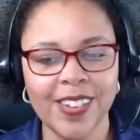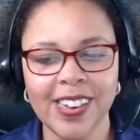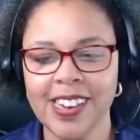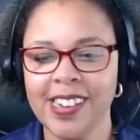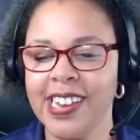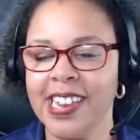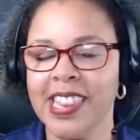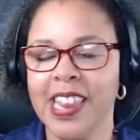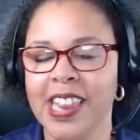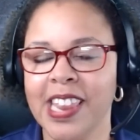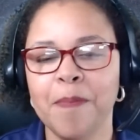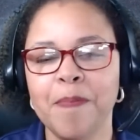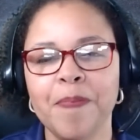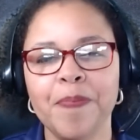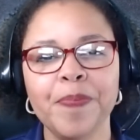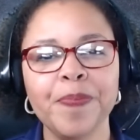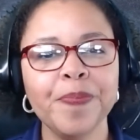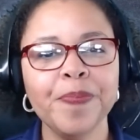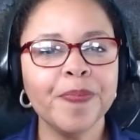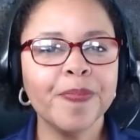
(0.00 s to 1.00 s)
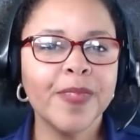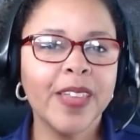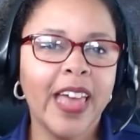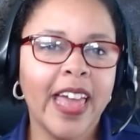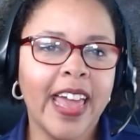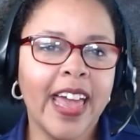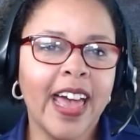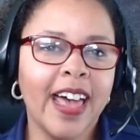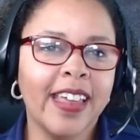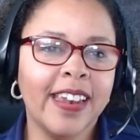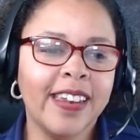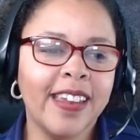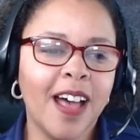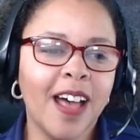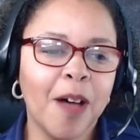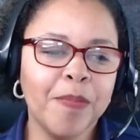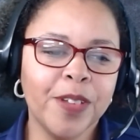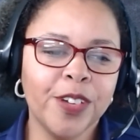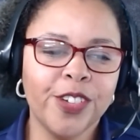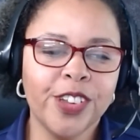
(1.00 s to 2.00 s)
teaching them. And
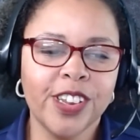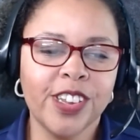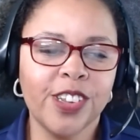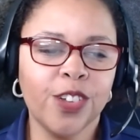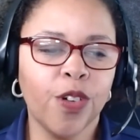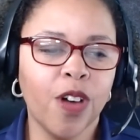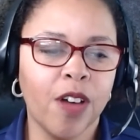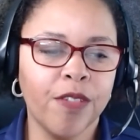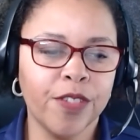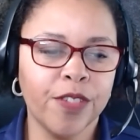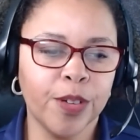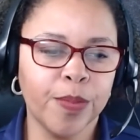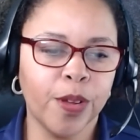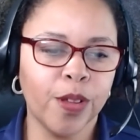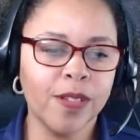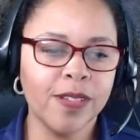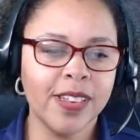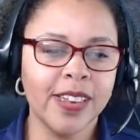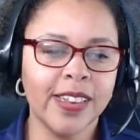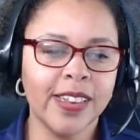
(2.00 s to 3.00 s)
they're just so comfortable